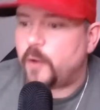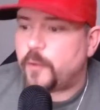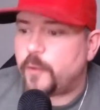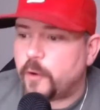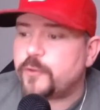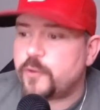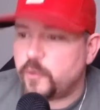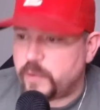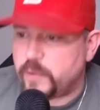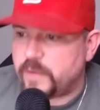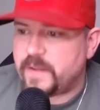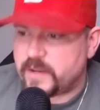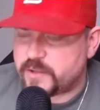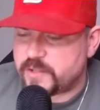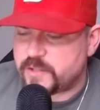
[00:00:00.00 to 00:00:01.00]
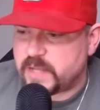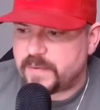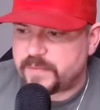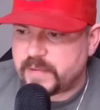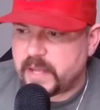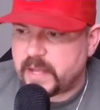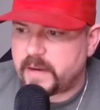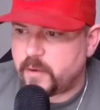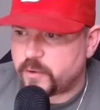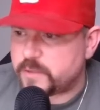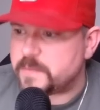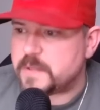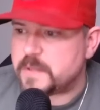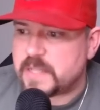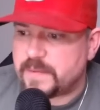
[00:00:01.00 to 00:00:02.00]
those two did finish 7 of 10, or
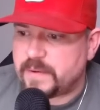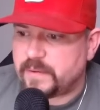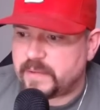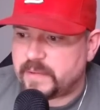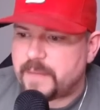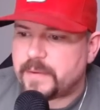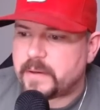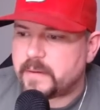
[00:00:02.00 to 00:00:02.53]
excuse me, 7 of 11.